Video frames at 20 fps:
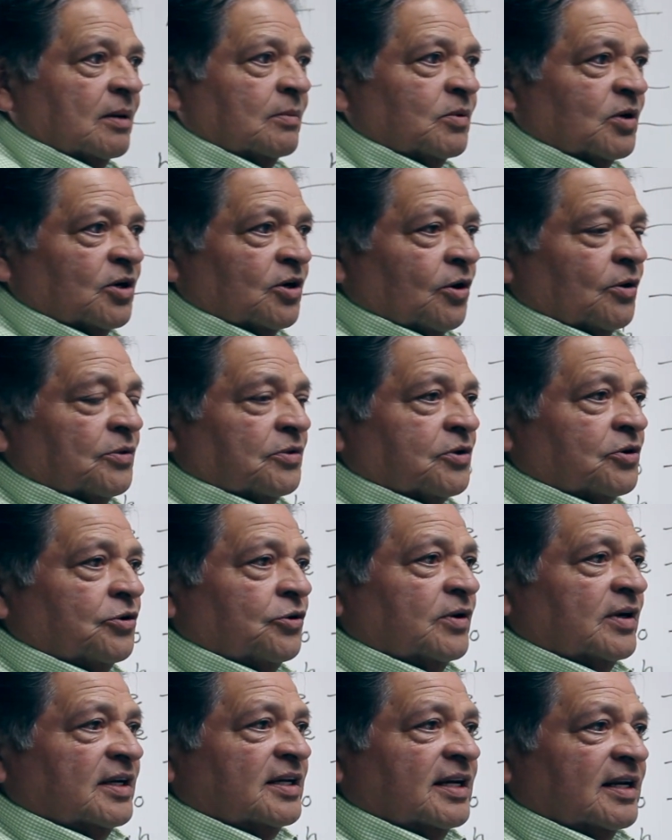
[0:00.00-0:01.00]
I'm going to go
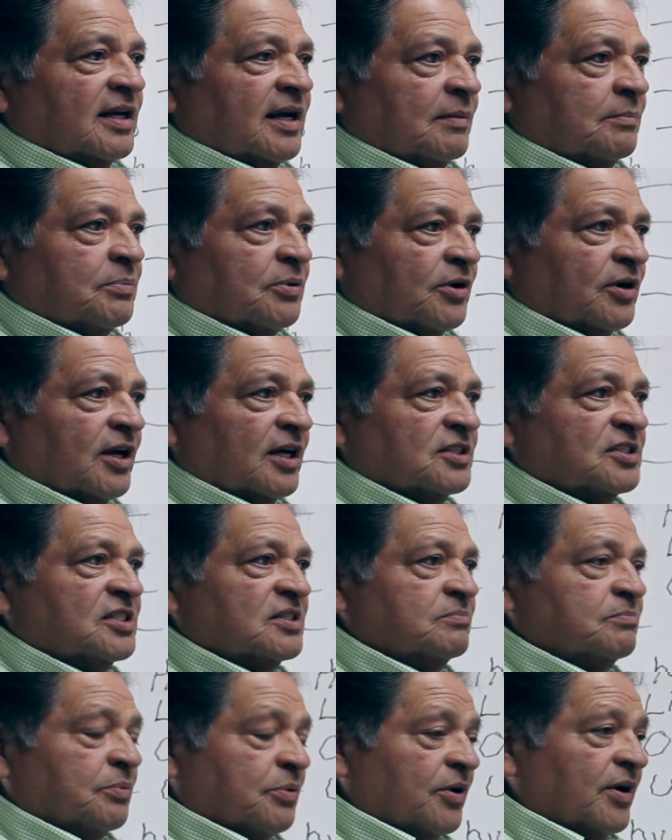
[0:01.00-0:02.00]
through it and
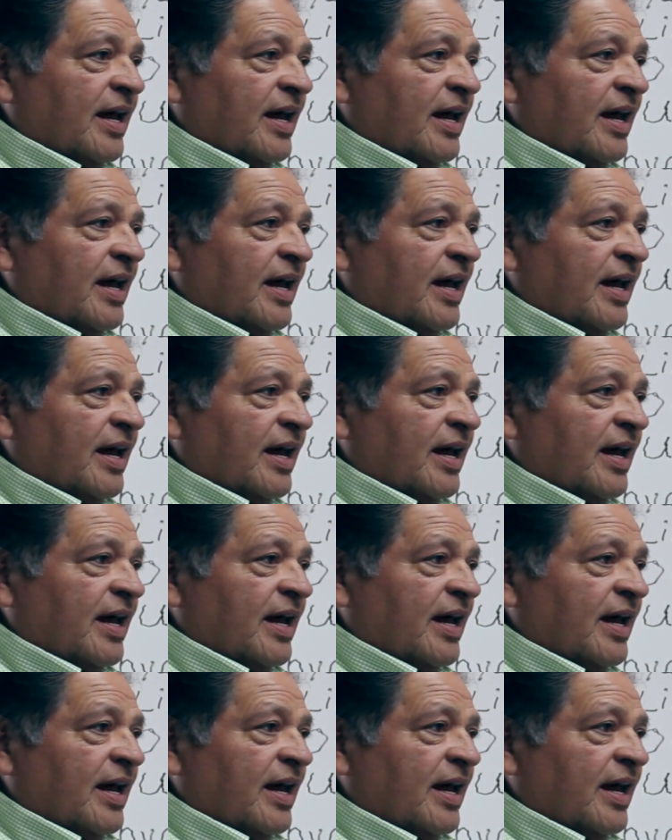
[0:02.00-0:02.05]
pronounce